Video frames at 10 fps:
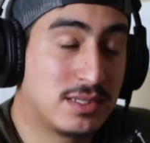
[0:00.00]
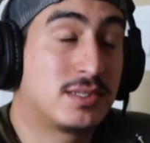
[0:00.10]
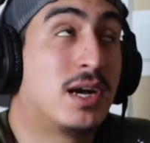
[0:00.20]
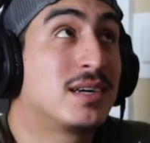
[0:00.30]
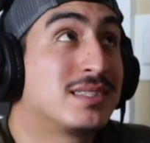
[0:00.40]

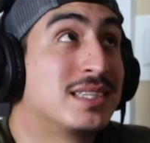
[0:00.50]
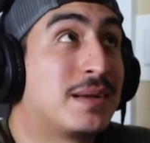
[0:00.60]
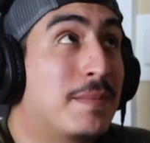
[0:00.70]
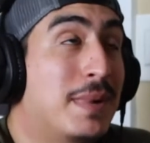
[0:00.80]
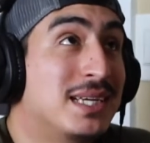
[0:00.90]

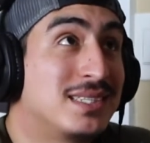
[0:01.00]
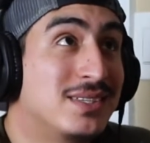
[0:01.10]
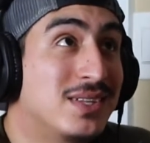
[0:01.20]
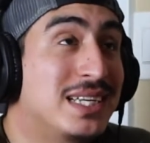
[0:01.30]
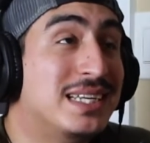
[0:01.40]
toxic
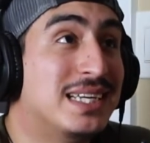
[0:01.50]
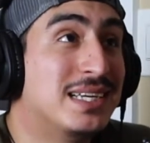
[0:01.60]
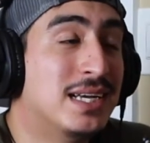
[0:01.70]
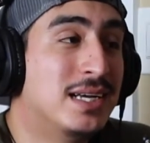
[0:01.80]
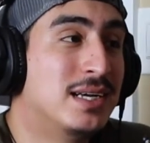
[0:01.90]

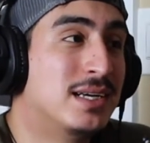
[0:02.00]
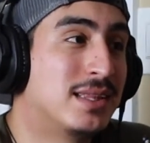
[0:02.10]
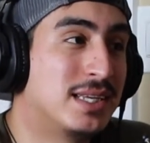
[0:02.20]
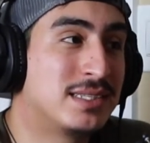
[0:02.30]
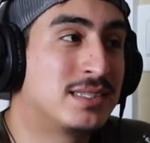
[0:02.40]
masculinity,
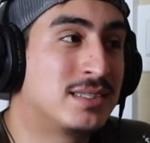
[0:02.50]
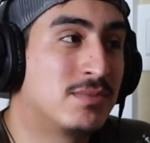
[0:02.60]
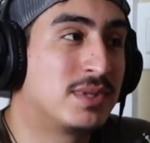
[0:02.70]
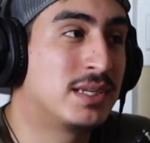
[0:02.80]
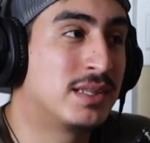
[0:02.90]
this is
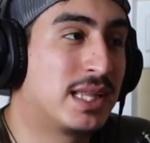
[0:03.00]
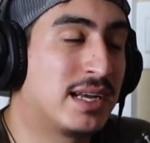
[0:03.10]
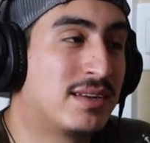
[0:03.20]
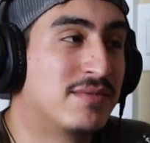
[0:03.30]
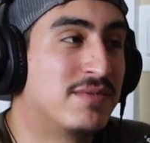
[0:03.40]
something
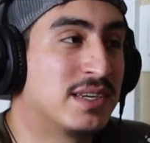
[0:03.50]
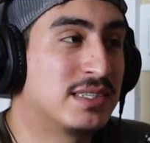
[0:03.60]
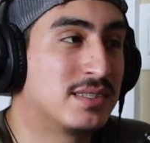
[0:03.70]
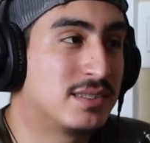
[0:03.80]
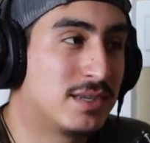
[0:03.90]
that can fix